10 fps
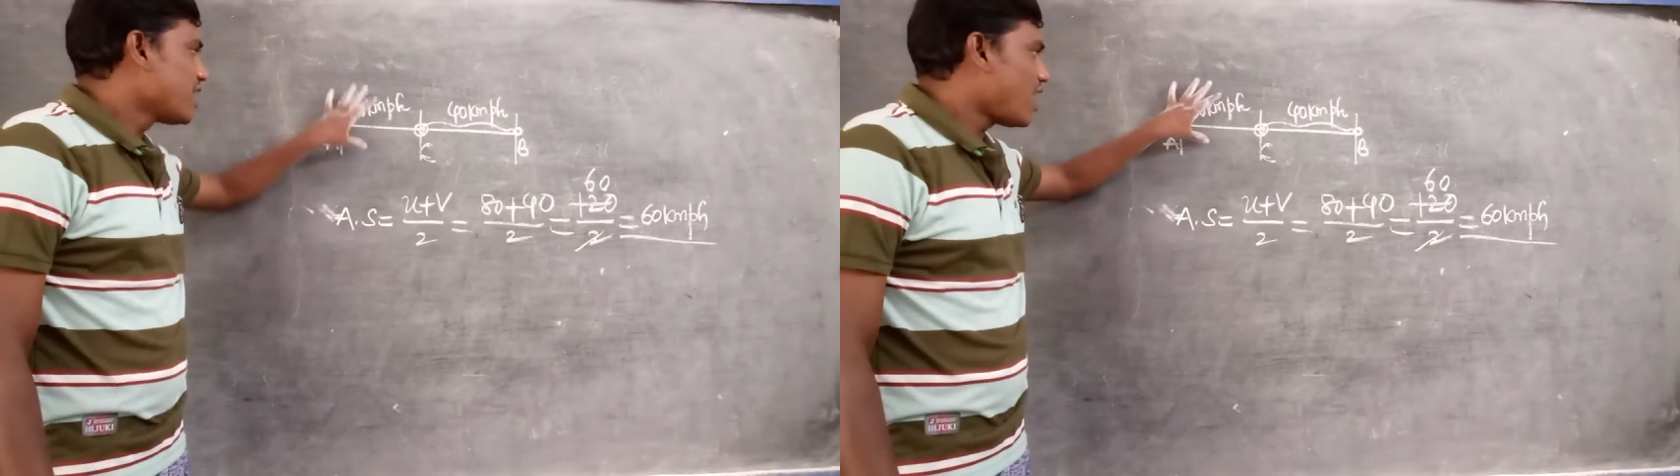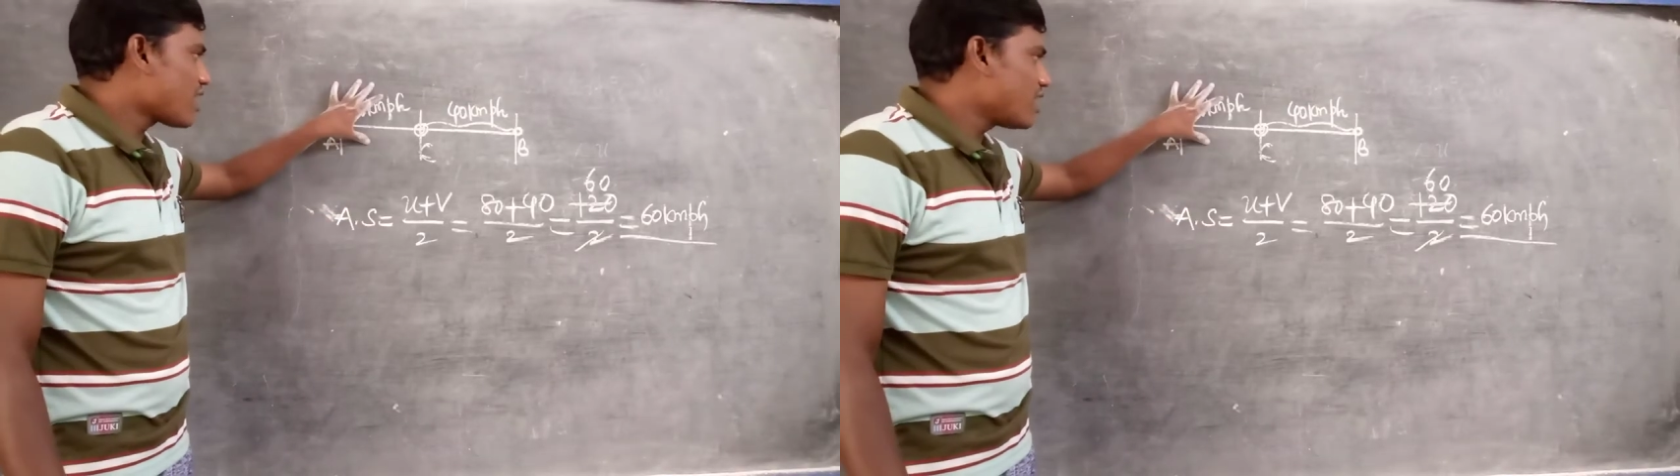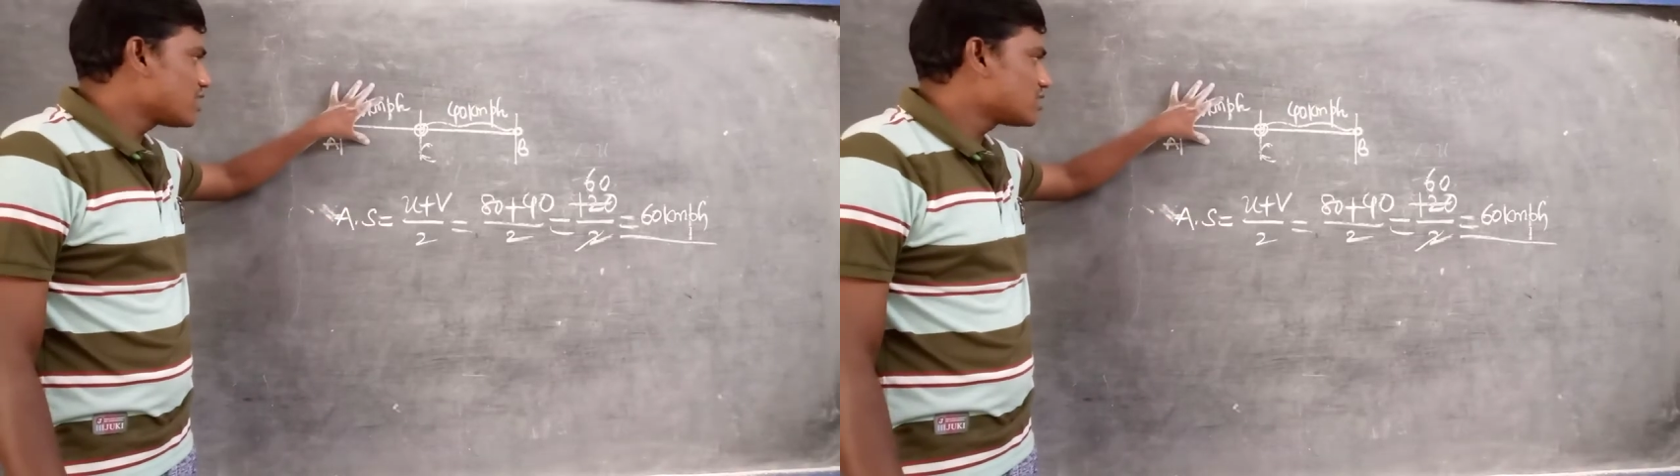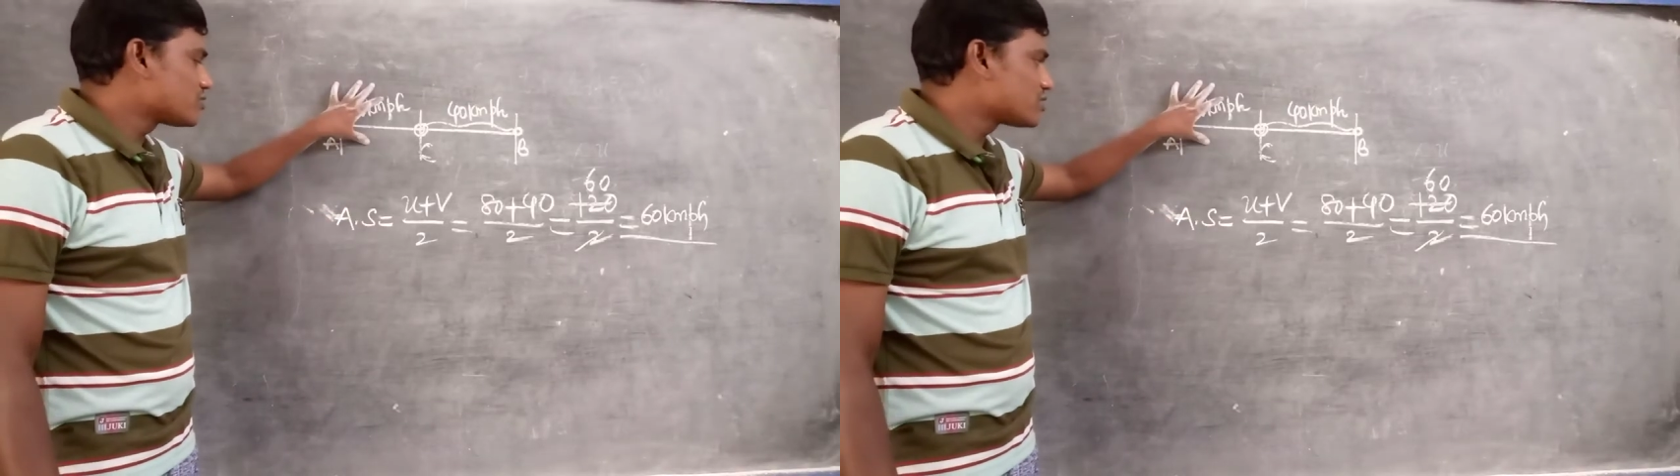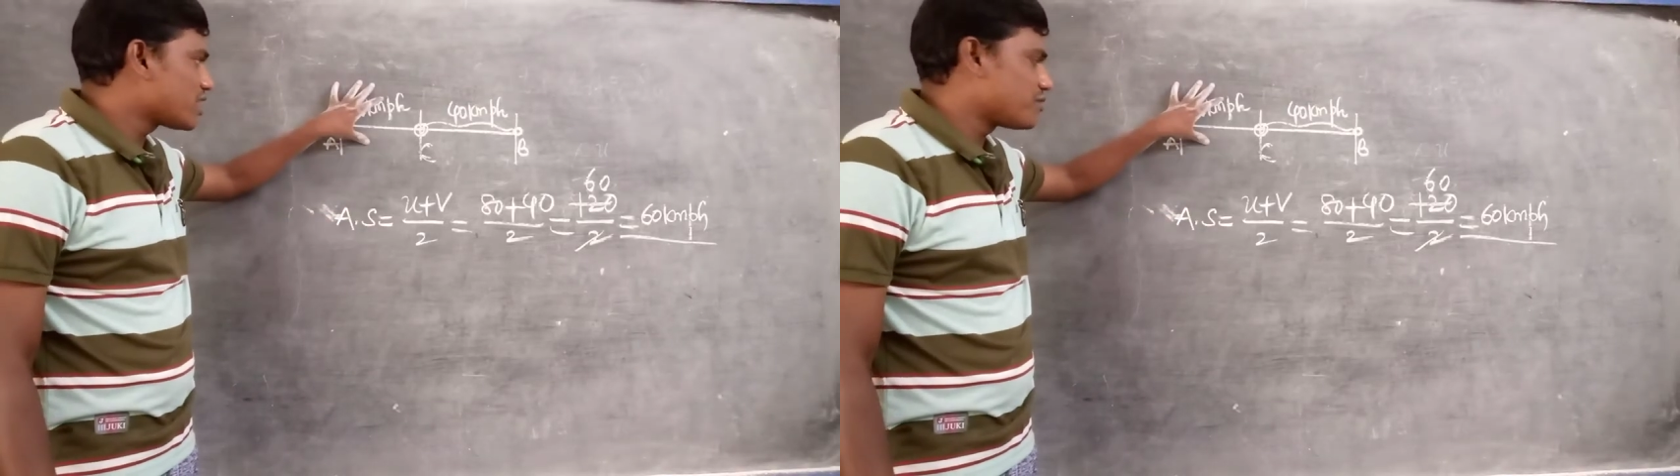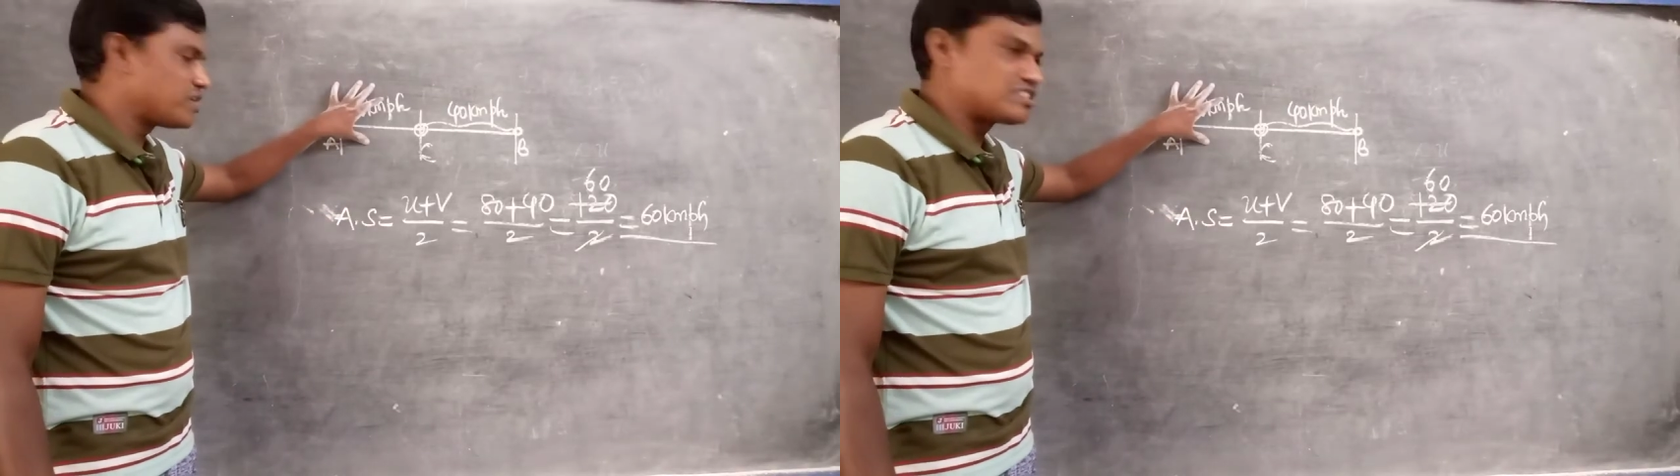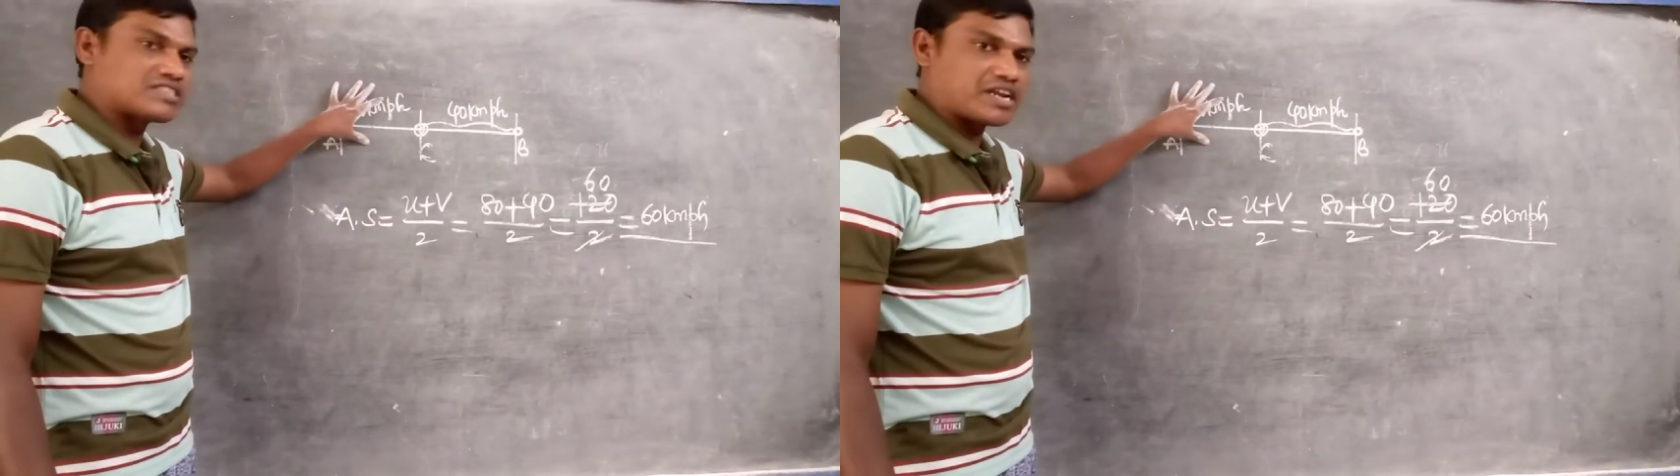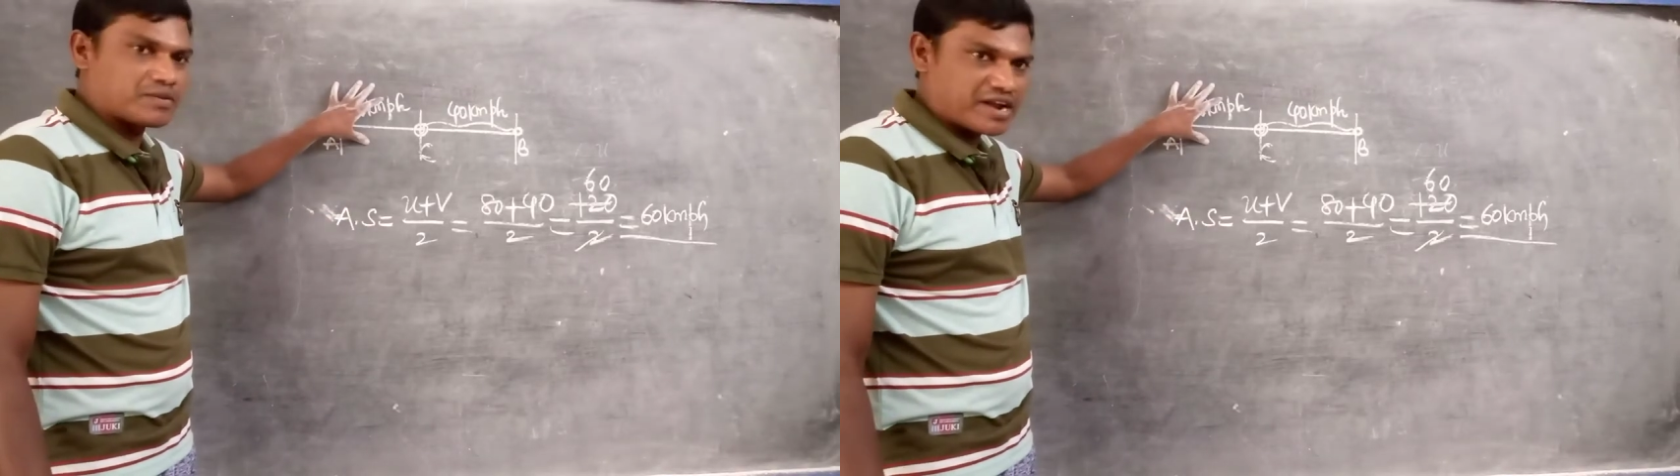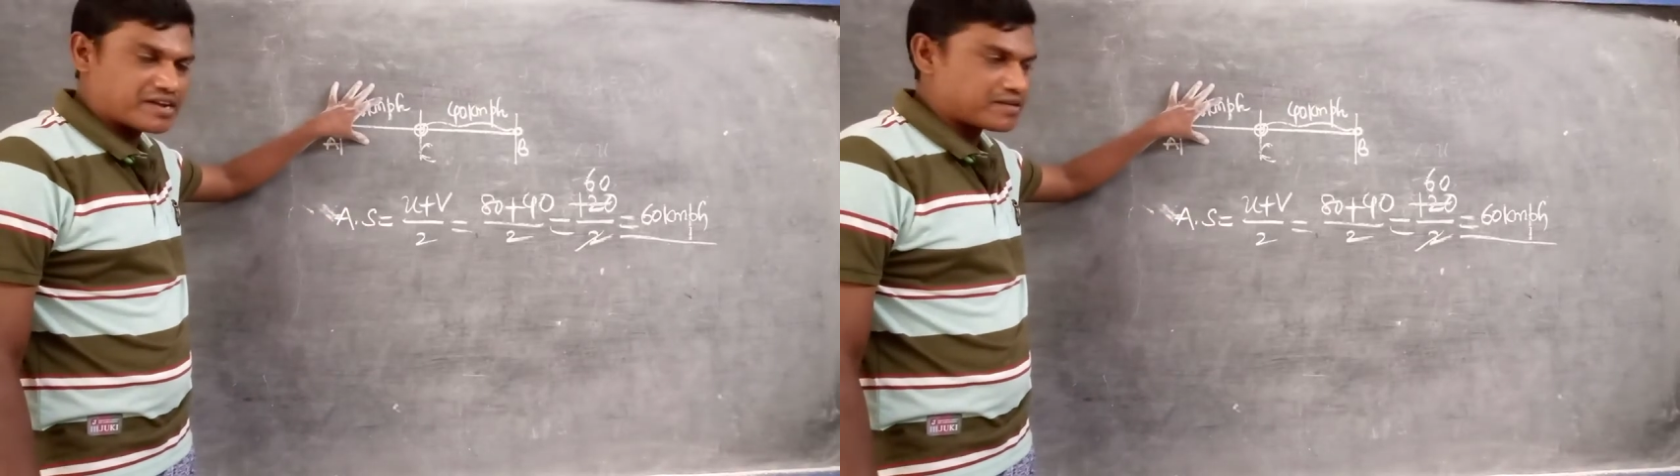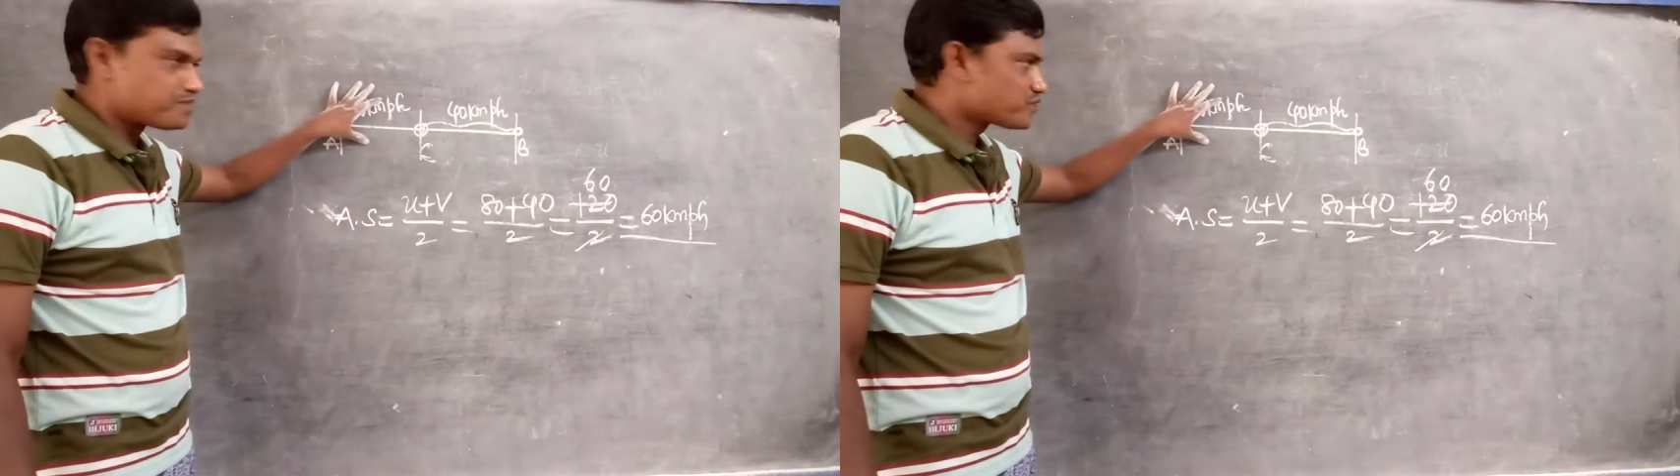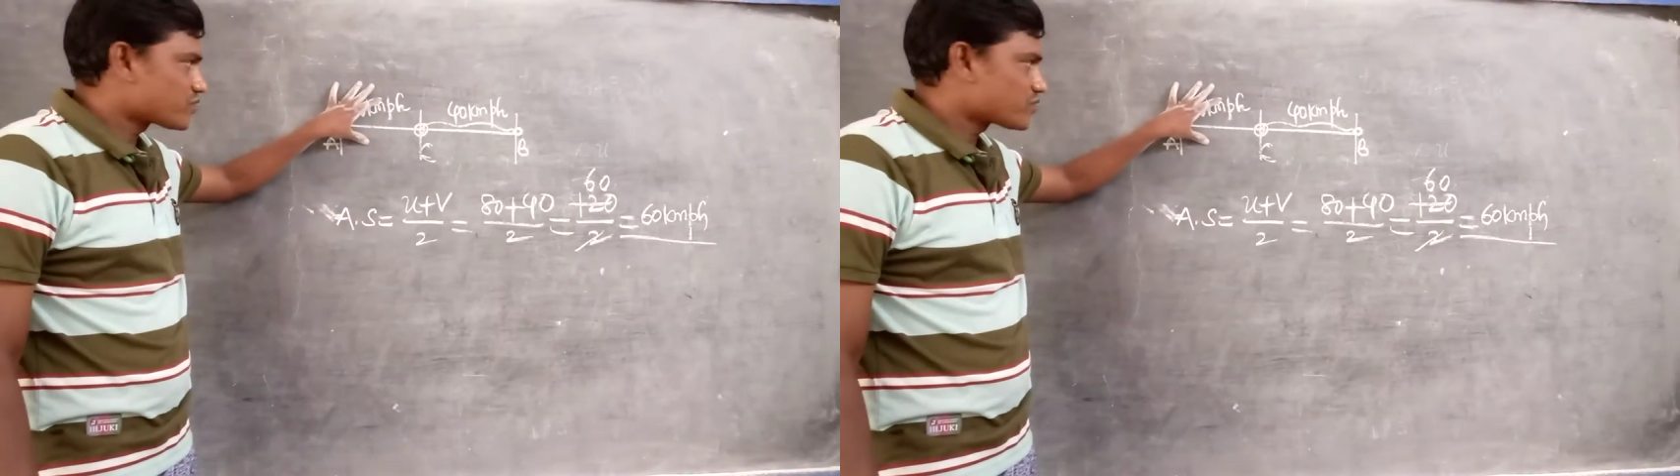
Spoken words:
according to the given statement,